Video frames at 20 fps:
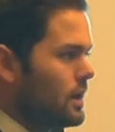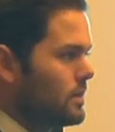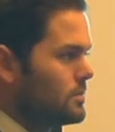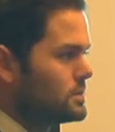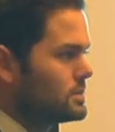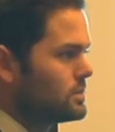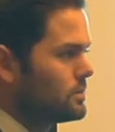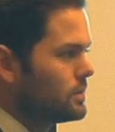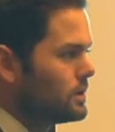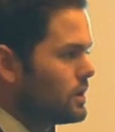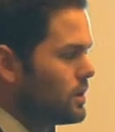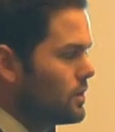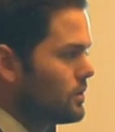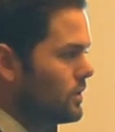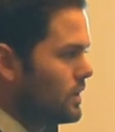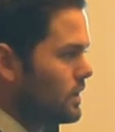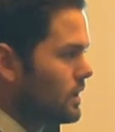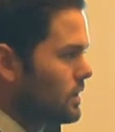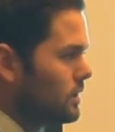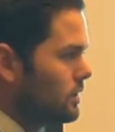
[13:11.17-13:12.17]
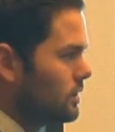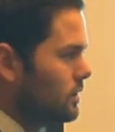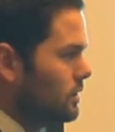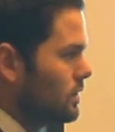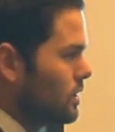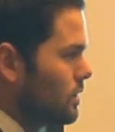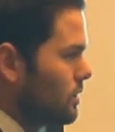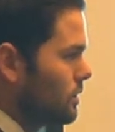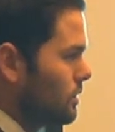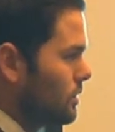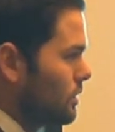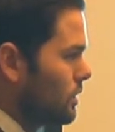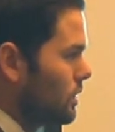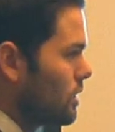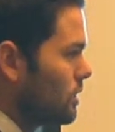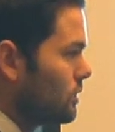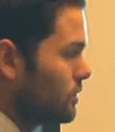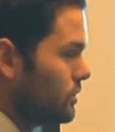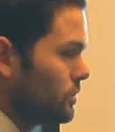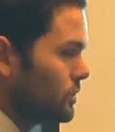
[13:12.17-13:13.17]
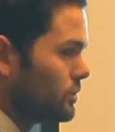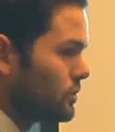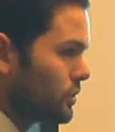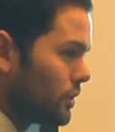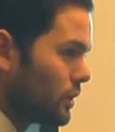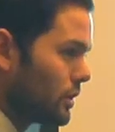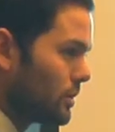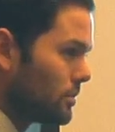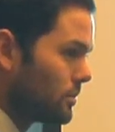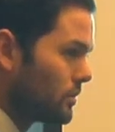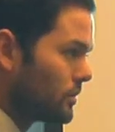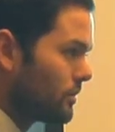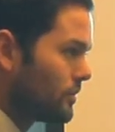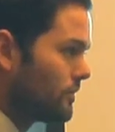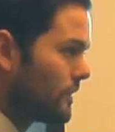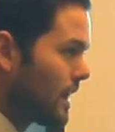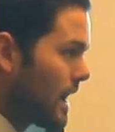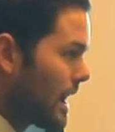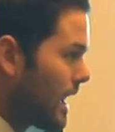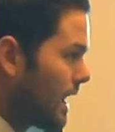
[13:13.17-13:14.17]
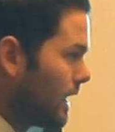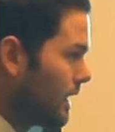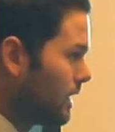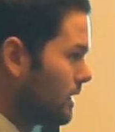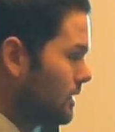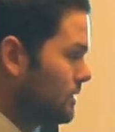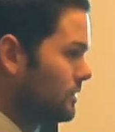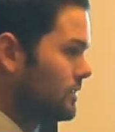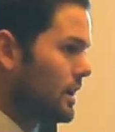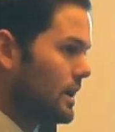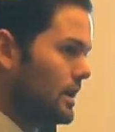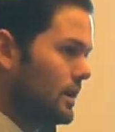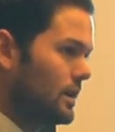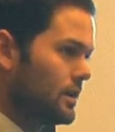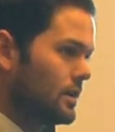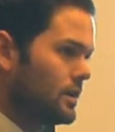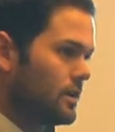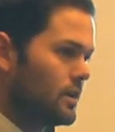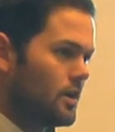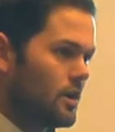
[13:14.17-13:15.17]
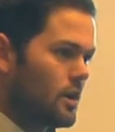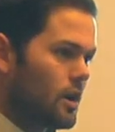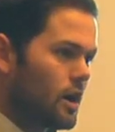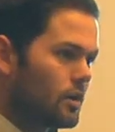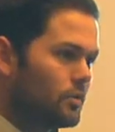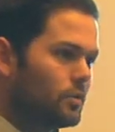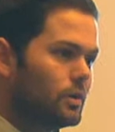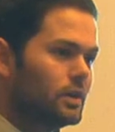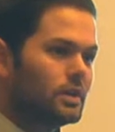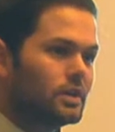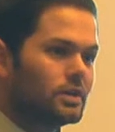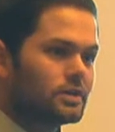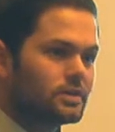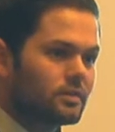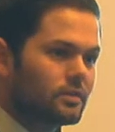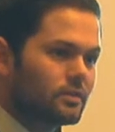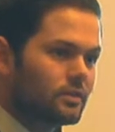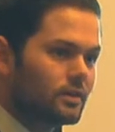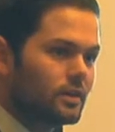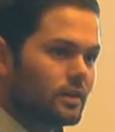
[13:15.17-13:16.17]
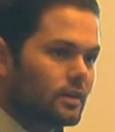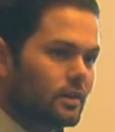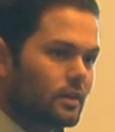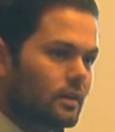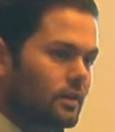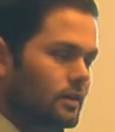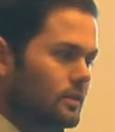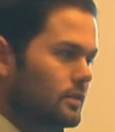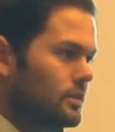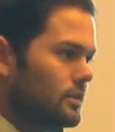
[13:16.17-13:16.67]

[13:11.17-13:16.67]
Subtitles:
So we know that the go-to terms fag and dyke are really just the